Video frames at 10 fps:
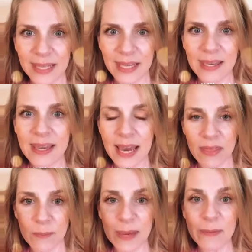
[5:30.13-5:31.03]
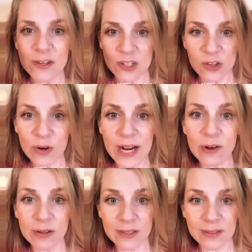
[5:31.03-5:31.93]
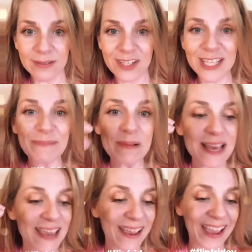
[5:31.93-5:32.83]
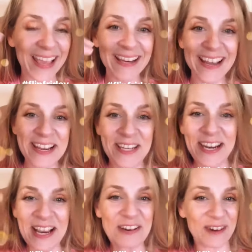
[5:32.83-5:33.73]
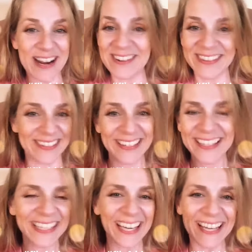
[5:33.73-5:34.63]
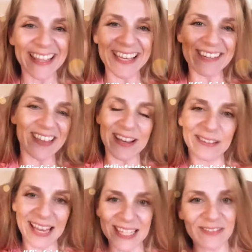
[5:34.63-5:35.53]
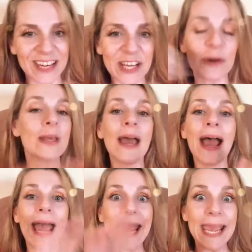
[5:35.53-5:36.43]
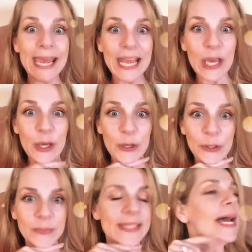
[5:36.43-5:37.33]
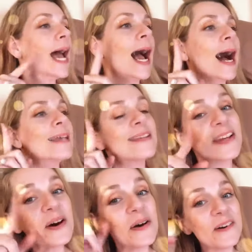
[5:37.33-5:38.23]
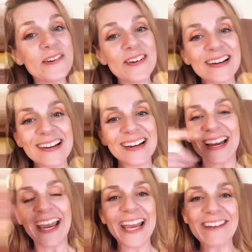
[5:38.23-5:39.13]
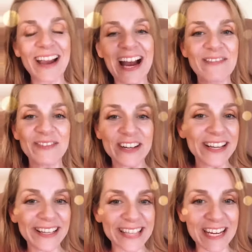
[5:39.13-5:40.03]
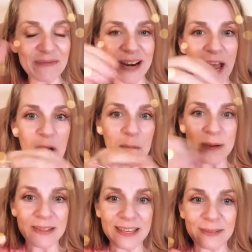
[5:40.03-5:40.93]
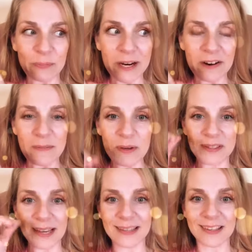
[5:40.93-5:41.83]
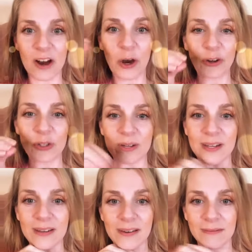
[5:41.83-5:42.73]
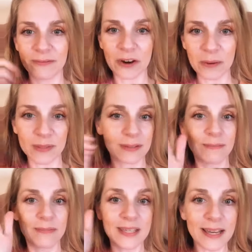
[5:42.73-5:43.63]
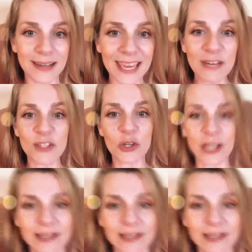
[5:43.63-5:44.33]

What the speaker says: Yeah, the baby just growled. She's playing, and she growled at the end of that last video. Anywhoobs, so anyway, I was very excited when I opened these prairie boots and saw Oak Tree Farms. Done. End of story.